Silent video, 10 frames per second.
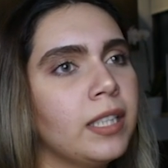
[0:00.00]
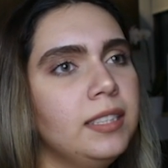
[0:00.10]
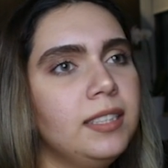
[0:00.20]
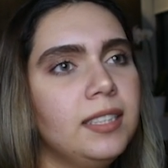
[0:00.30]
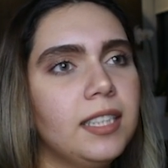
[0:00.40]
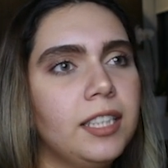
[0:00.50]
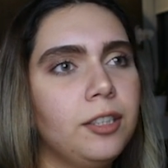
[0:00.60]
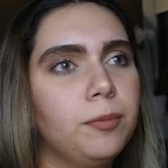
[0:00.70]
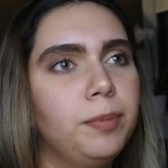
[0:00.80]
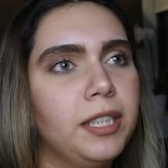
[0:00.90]
This is a
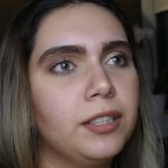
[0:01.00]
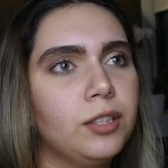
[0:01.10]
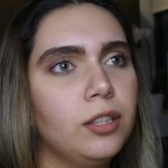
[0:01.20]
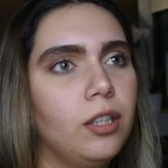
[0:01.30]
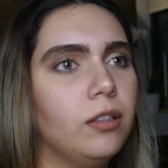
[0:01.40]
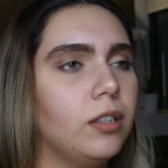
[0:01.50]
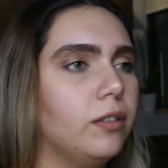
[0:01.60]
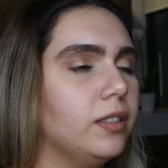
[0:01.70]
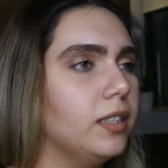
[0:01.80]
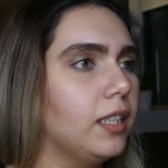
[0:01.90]
cute picture. Oh
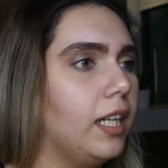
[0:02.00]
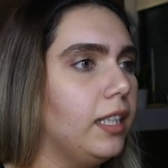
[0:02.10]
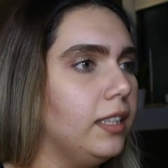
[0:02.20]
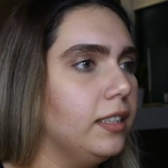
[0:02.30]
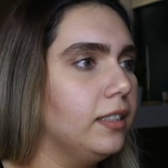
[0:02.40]
no, it's a Kylie